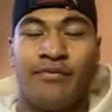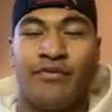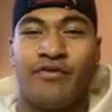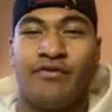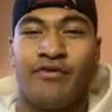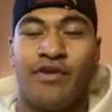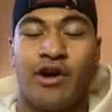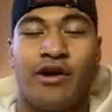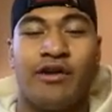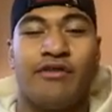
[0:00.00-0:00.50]

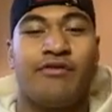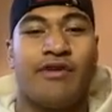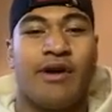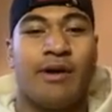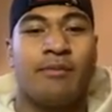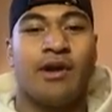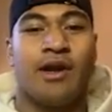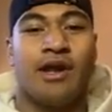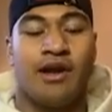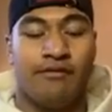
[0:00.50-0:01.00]
Very
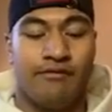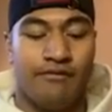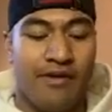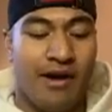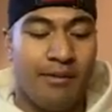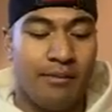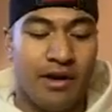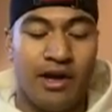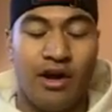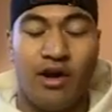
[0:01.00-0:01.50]
family
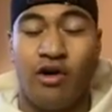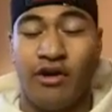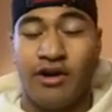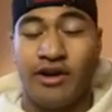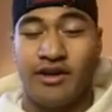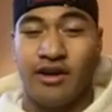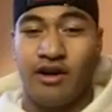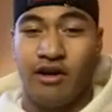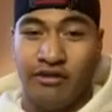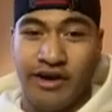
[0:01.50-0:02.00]

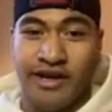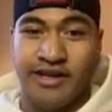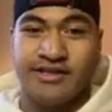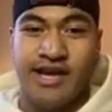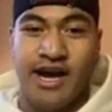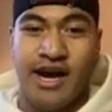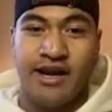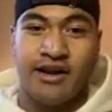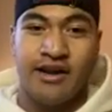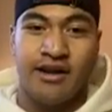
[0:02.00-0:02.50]

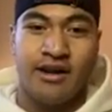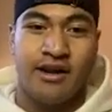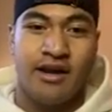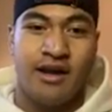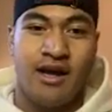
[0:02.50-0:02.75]
orientated.